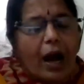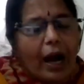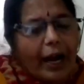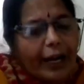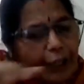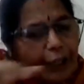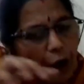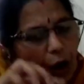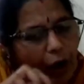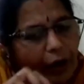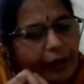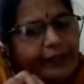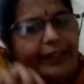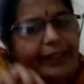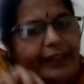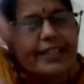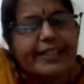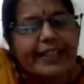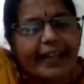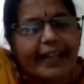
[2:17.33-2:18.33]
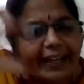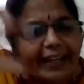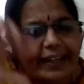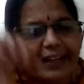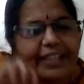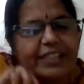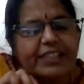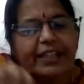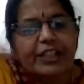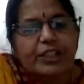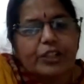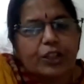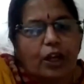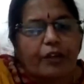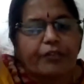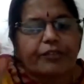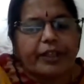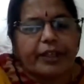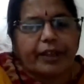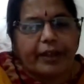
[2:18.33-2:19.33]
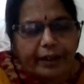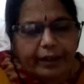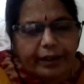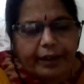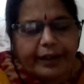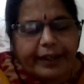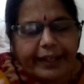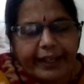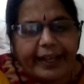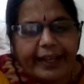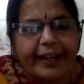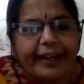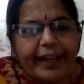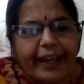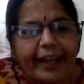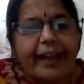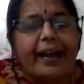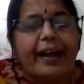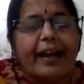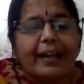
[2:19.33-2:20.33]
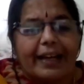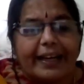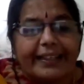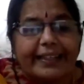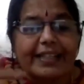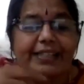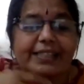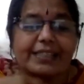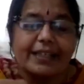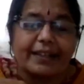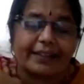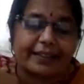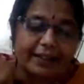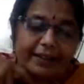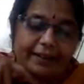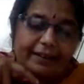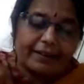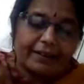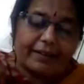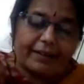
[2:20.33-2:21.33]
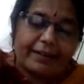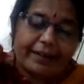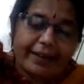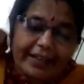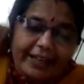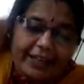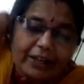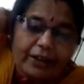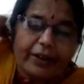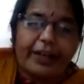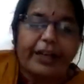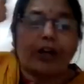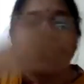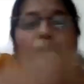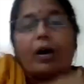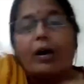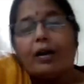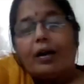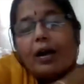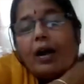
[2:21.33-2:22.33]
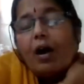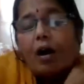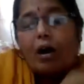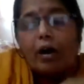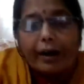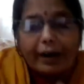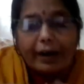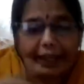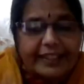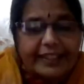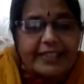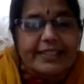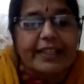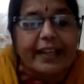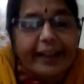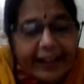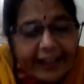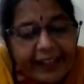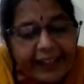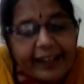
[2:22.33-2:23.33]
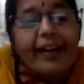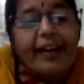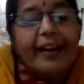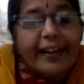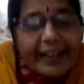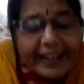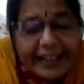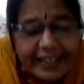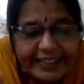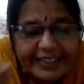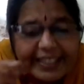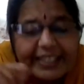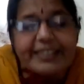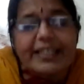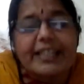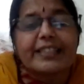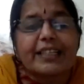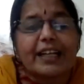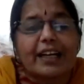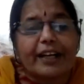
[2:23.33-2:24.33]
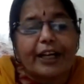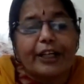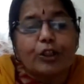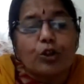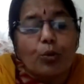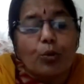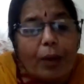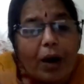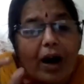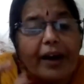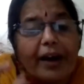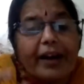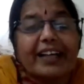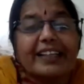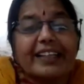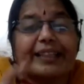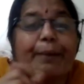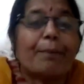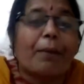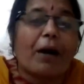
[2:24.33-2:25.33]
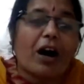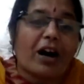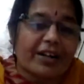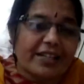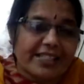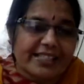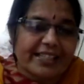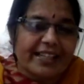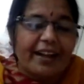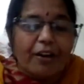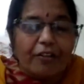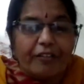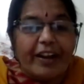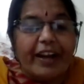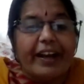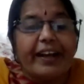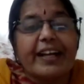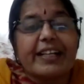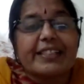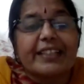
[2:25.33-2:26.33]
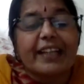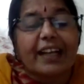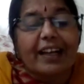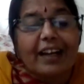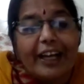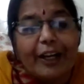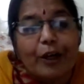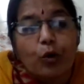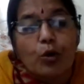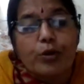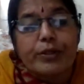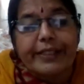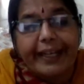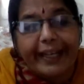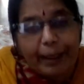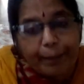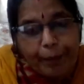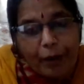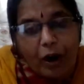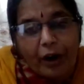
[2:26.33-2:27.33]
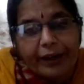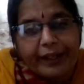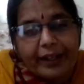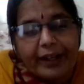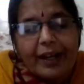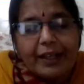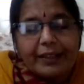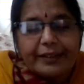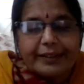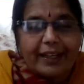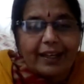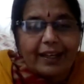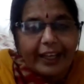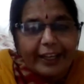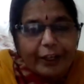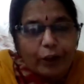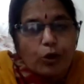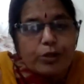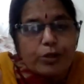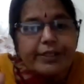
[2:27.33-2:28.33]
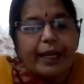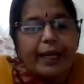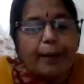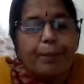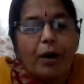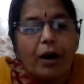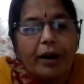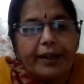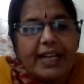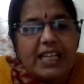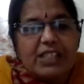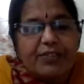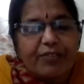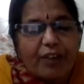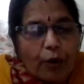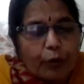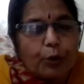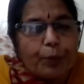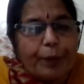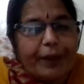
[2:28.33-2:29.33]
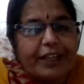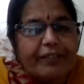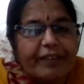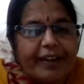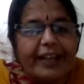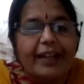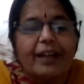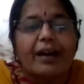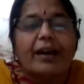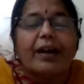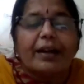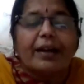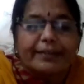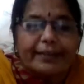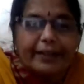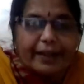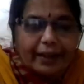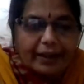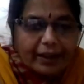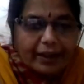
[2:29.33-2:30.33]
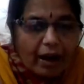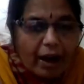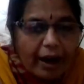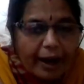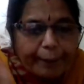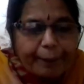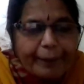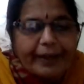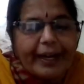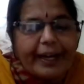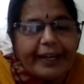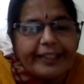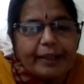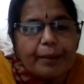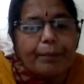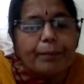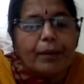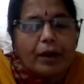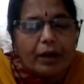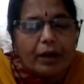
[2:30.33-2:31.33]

And on the secondary structure of the DNA, let us recall, or let us again insist the children to mark the bonds. Where is the glycosidic bond? The glycosidic bond is found between the carbon atom,